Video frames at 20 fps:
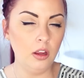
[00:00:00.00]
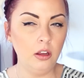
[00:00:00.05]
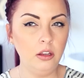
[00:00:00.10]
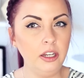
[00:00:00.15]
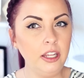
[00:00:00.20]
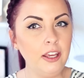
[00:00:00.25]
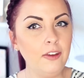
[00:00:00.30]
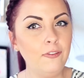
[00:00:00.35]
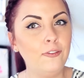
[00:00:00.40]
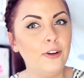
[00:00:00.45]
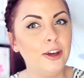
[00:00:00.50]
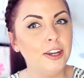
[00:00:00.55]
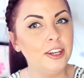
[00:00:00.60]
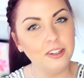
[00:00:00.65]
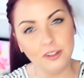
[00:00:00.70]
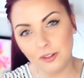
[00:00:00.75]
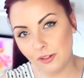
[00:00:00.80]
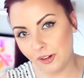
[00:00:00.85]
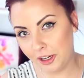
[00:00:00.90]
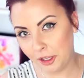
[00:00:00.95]
I'm going to give
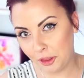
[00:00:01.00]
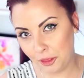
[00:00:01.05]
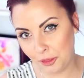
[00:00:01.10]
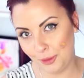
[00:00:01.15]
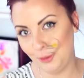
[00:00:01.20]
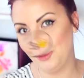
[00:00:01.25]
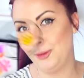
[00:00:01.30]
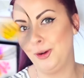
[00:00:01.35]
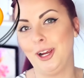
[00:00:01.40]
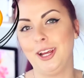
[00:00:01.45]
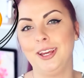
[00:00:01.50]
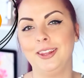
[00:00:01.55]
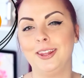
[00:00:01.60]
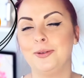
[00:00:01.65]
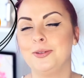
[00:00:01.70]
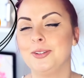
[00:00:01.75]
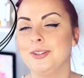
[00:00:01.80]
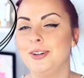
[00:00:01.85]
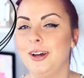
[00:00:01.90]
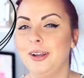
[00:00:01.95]
Finding Dory a 3.
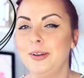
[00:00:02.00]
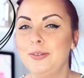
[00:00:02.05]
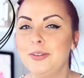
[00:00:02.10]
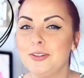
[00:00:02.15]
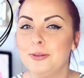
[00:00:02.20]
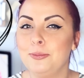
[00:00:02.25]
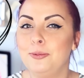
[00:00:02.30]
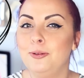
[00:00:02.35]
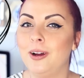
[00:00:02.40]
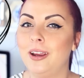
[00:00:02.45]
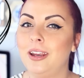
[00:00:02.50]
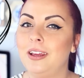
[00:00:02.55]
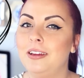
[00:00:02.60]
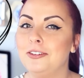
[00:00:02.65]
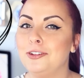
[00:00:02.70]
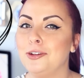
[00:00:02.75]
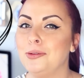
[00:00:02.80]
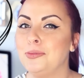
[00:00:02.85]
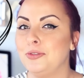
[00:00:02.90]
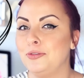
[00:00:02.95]
That was kind of disappointing
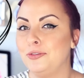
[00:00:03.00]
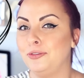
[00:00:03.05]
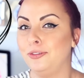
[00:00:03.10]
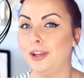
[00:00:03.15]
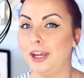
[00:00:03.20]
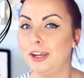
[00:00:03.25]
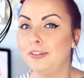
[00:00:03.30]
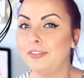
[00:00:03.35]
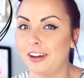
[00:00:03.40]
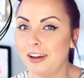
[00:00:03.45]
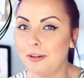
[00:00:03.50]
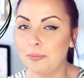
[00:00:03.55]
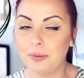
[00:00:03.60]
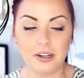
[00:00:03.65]
in terms of flavour,